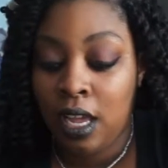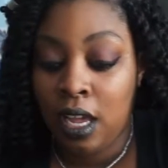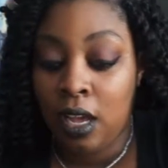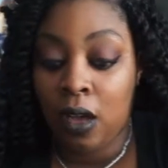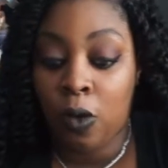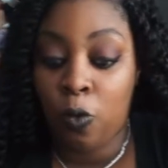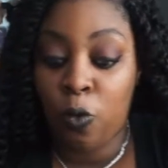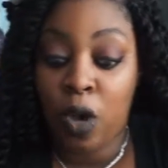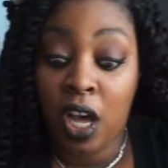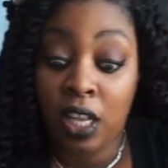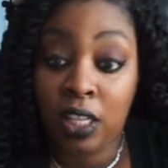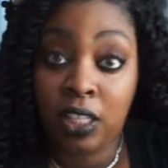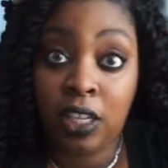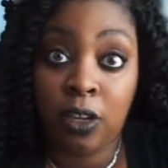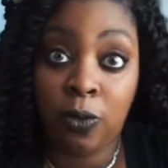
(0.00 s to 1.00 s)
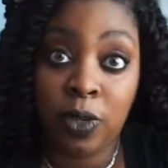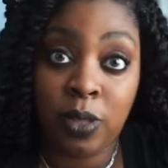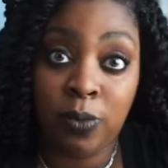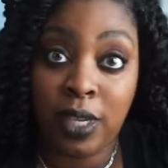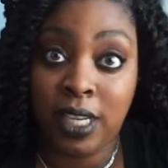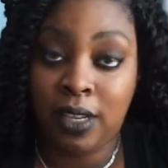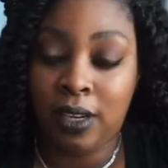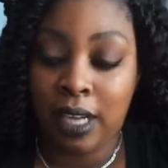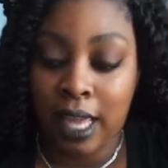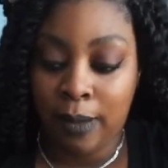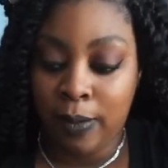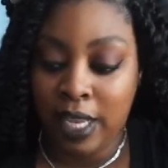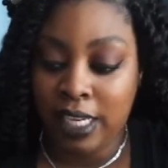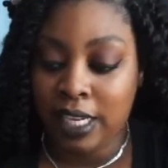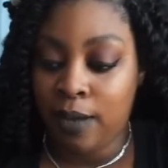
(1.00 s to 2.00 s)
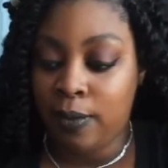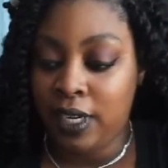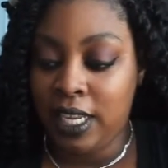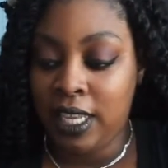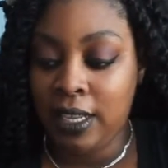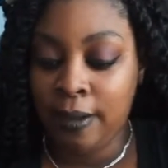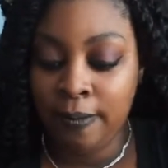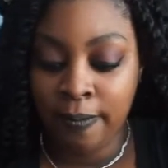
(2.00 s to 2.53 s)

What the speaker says: a while ago with me and Dominique.